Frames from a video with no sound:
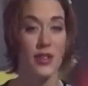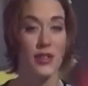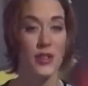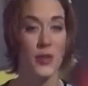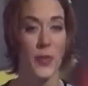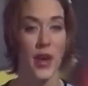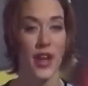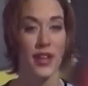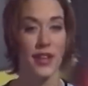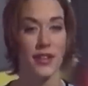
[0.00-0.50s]

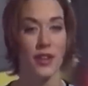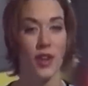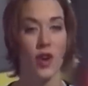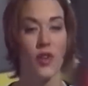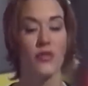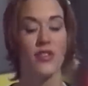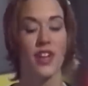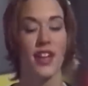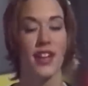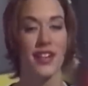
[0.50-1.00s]
also made it
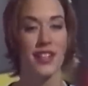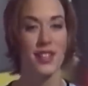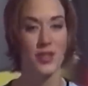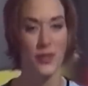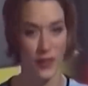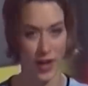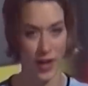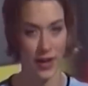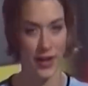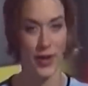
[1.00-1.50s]
known that
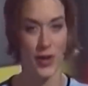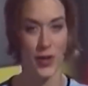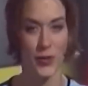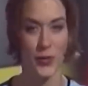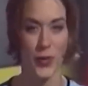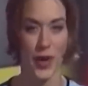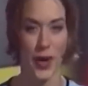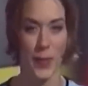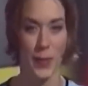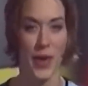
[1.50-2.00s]
its very
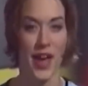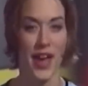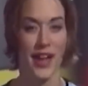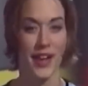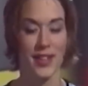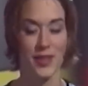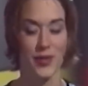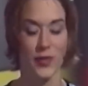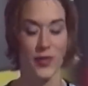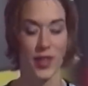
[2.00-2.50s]
own RAM pack is